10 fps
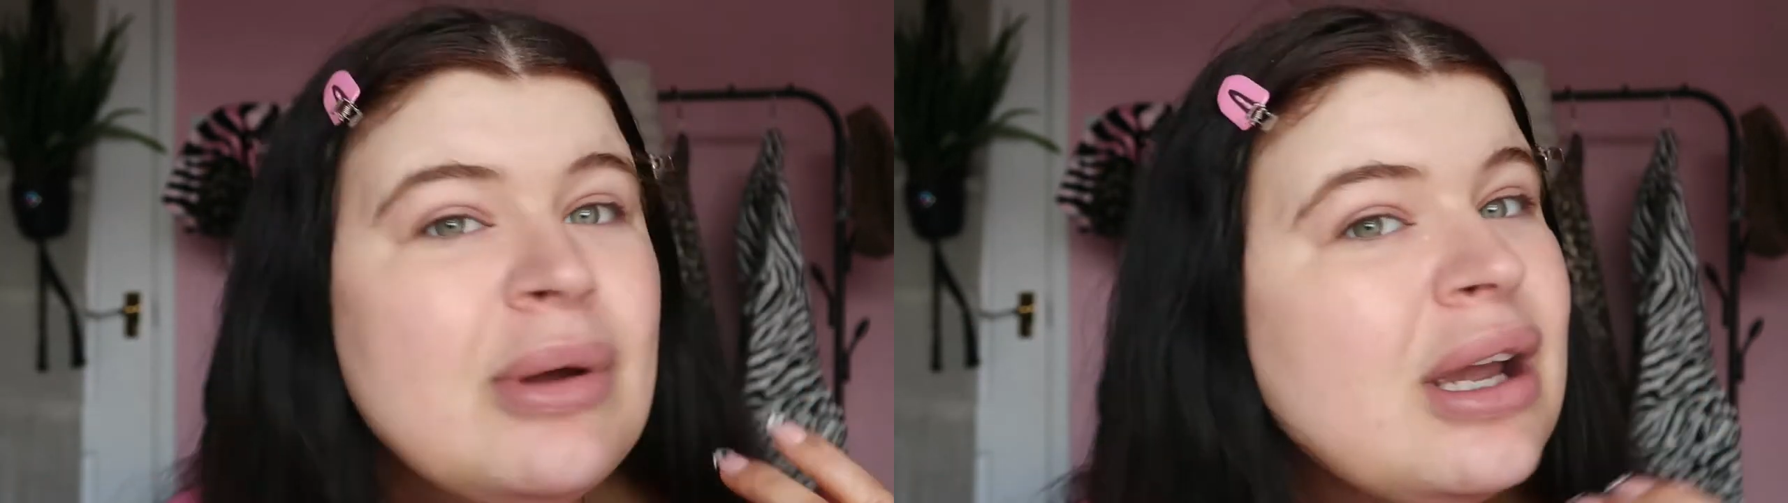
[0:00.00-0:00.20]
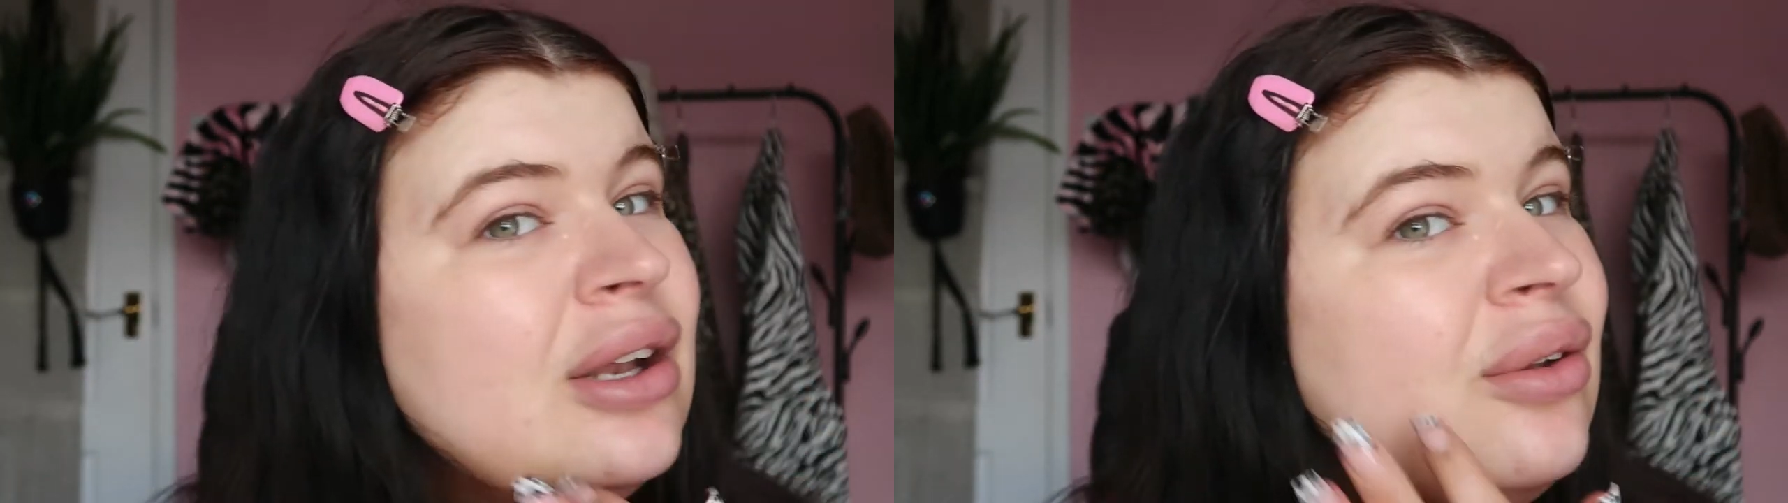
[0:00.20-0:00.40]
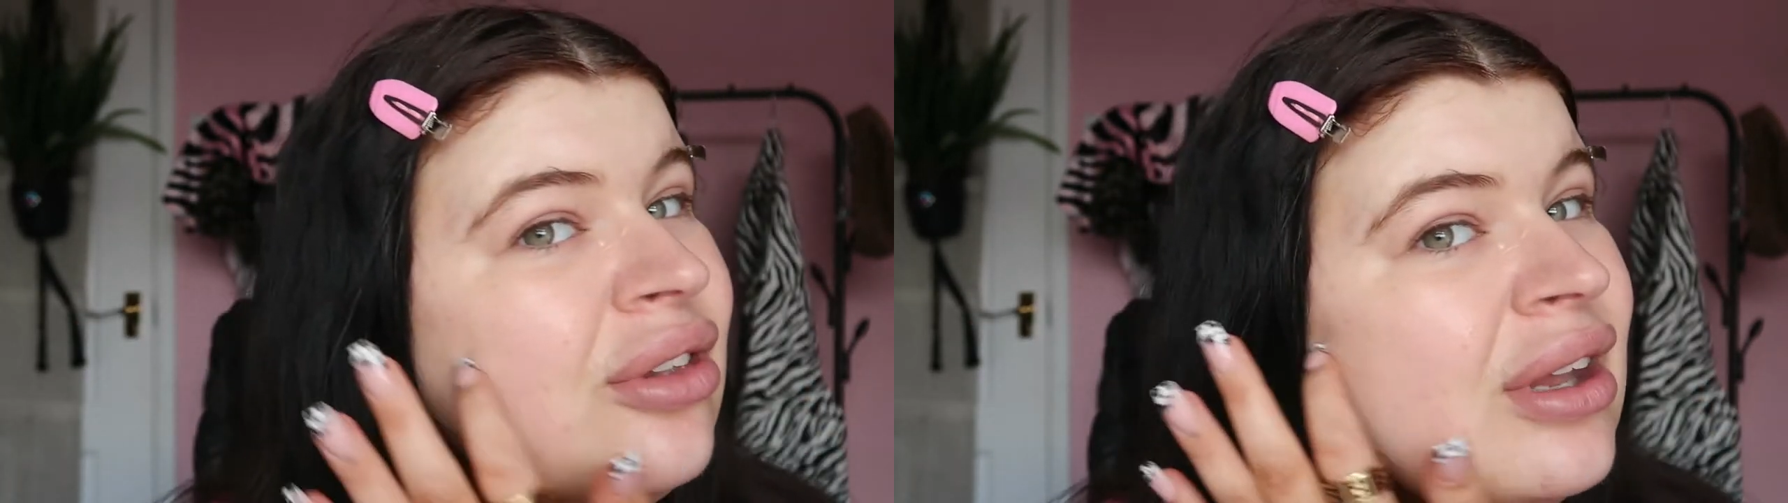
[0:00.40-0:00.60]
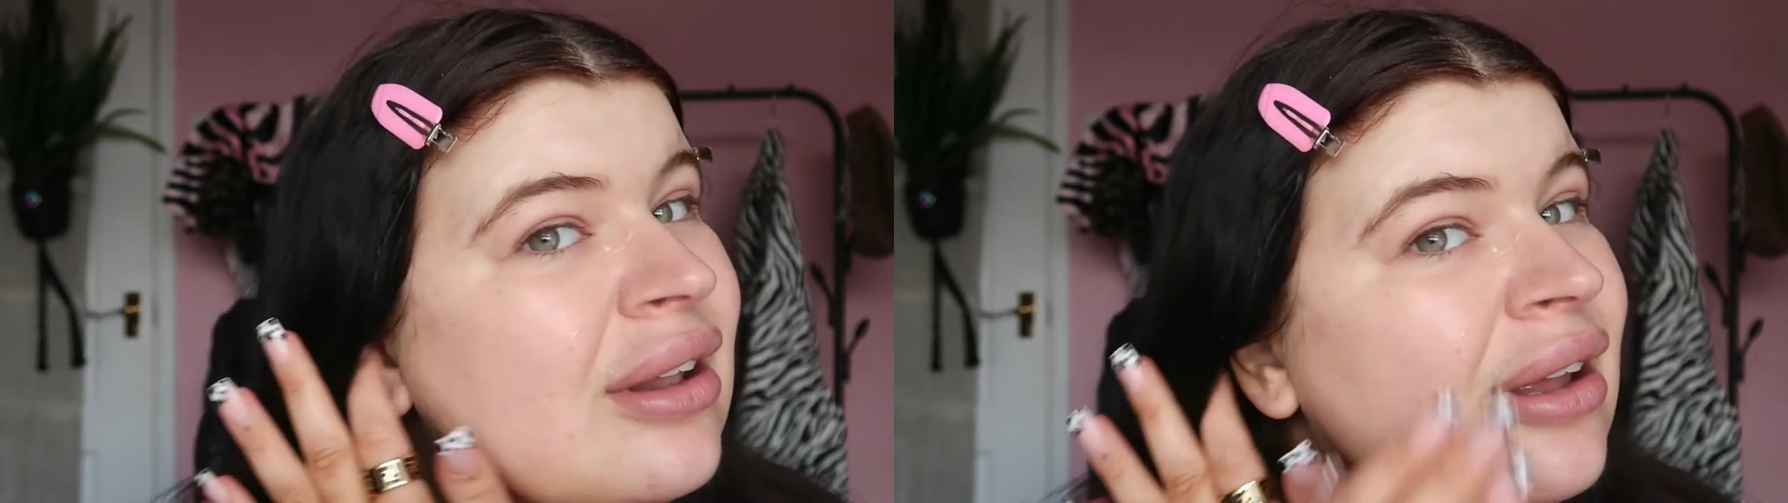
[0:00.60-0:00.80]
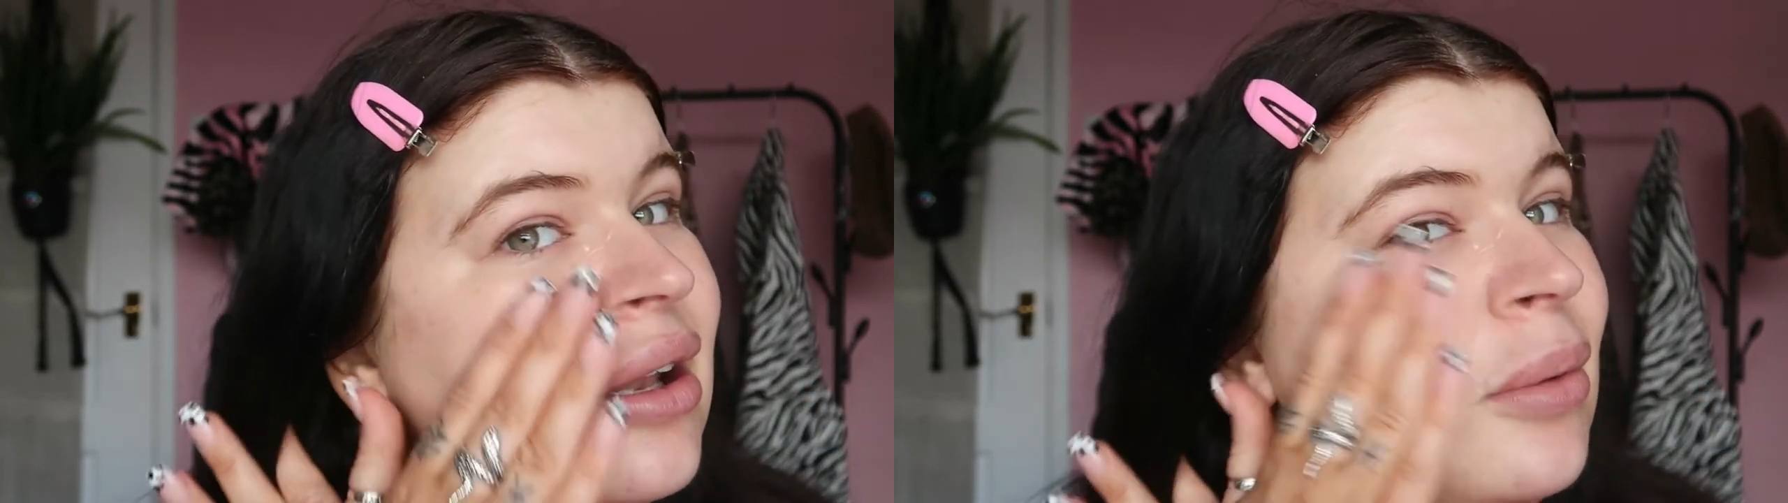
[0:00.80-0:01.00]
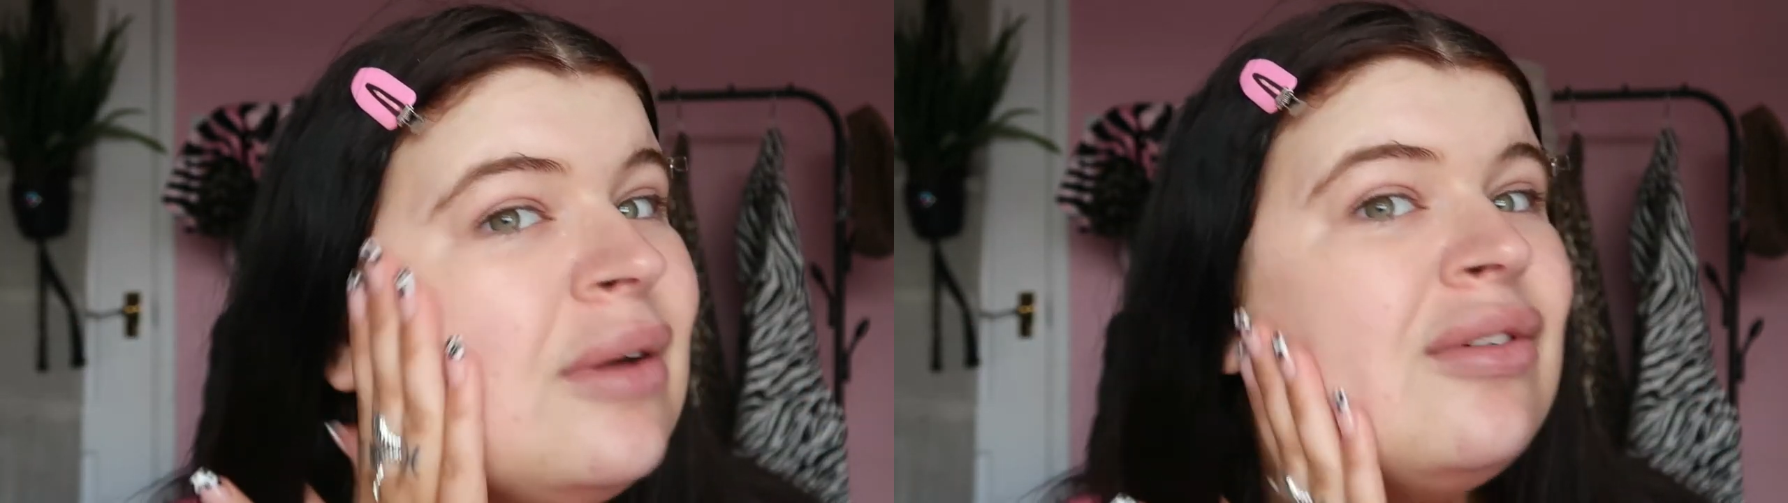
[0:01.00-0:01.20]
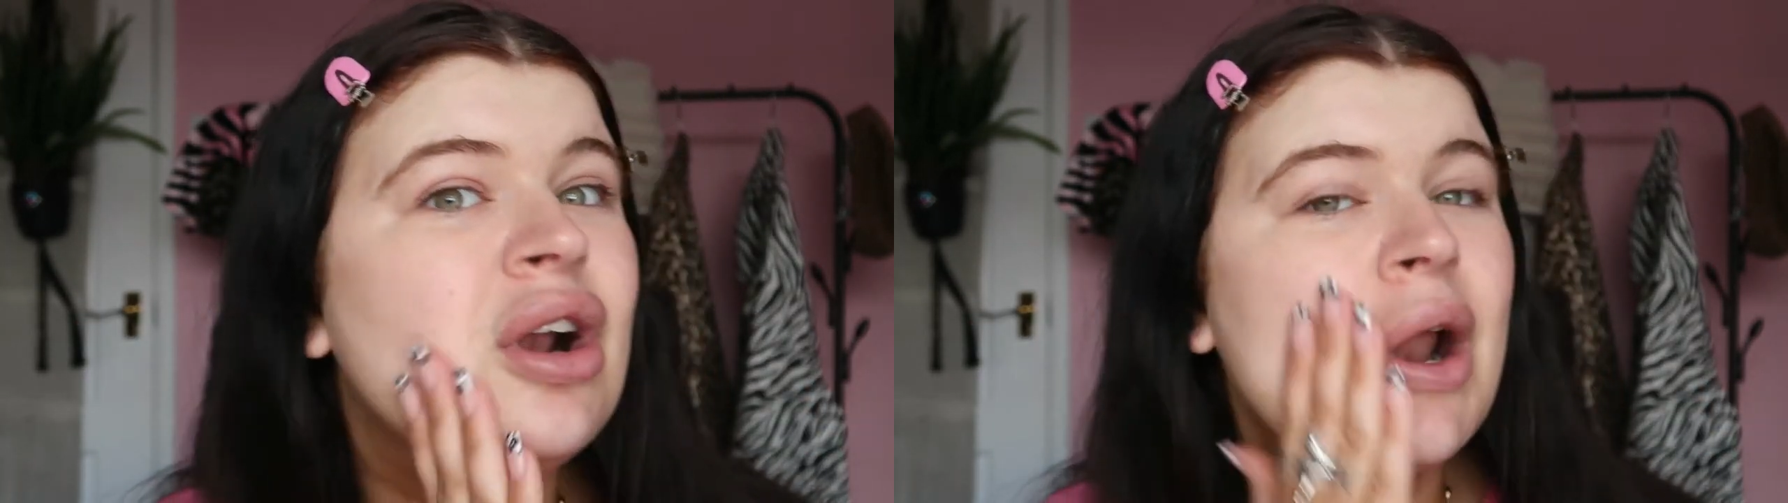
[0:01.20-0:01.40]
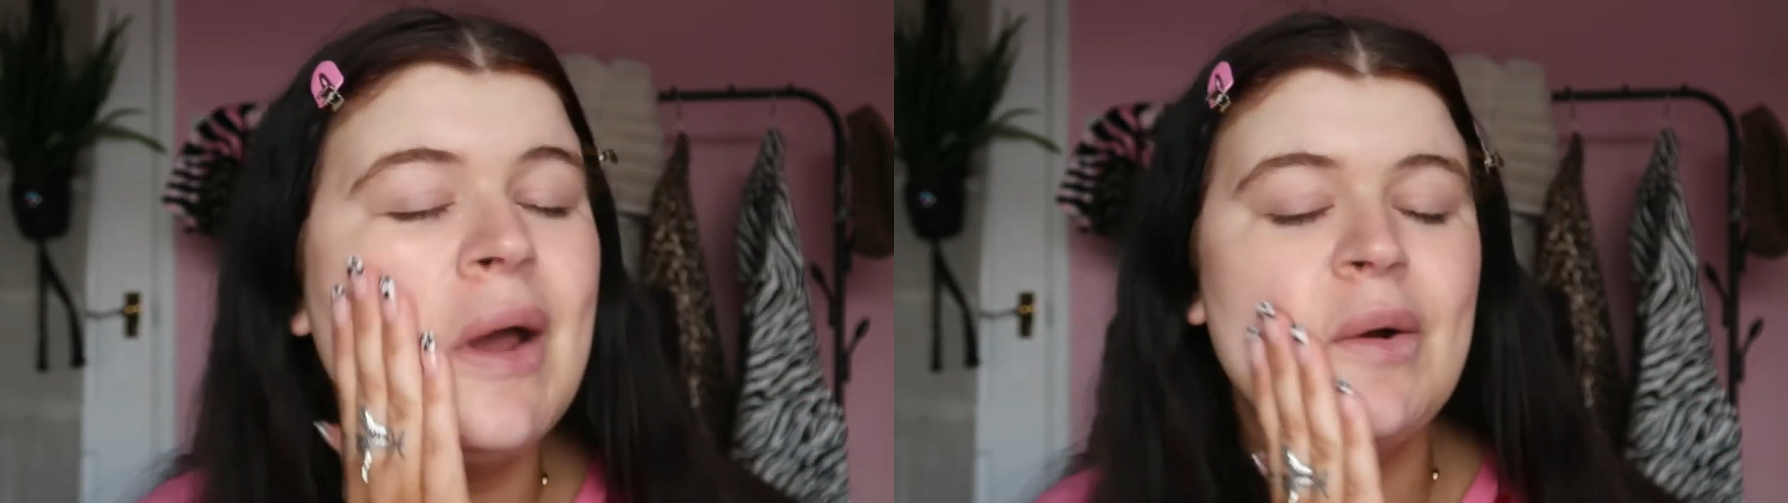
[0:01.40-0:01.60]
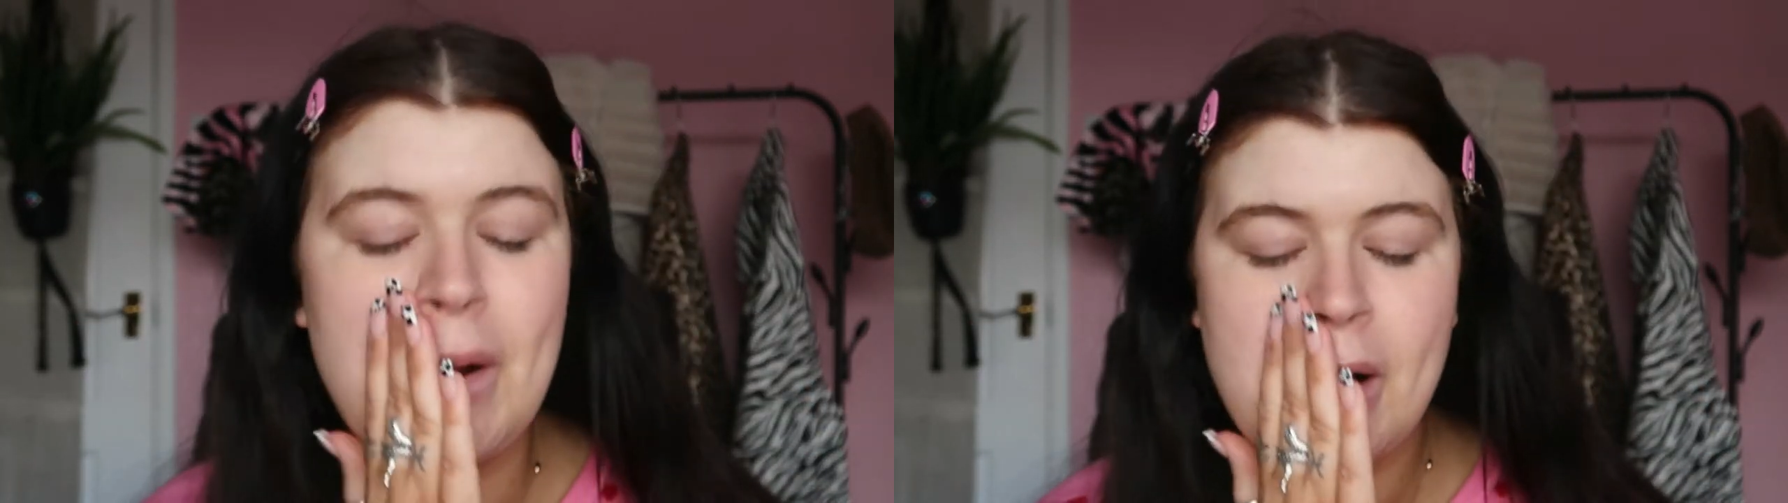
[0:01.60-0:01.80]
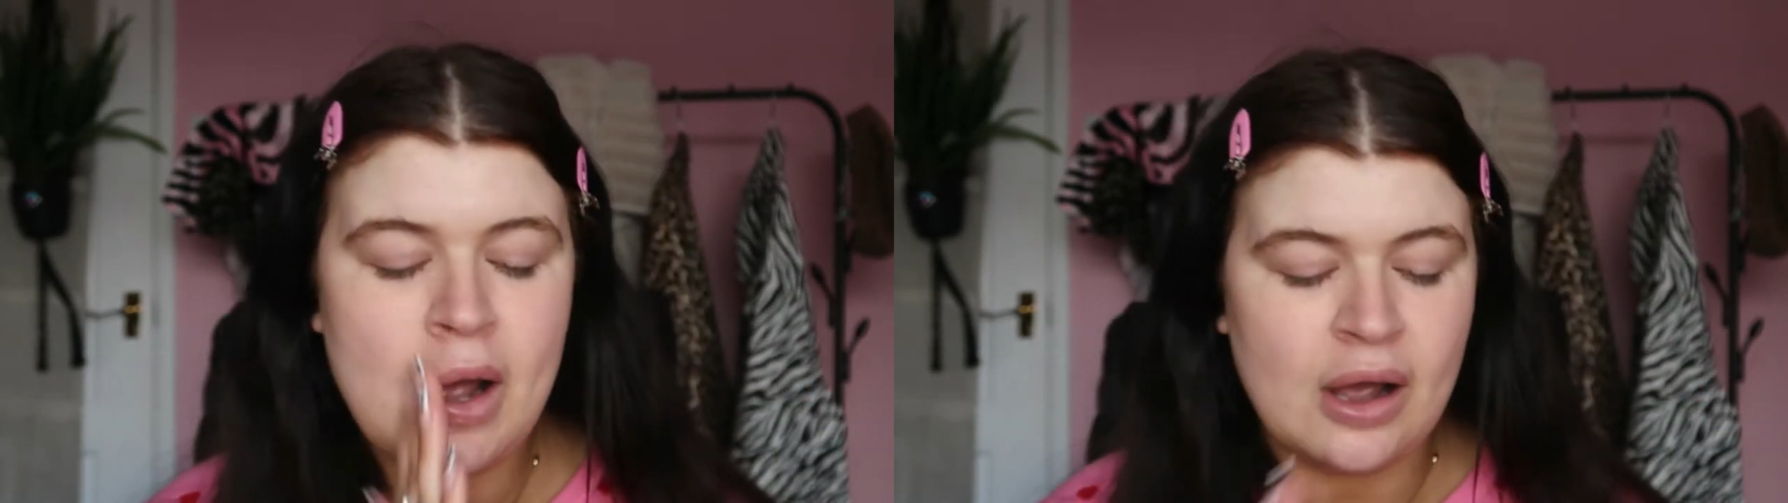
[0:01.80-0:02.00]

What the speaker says: but can you see like a little bit of a glow?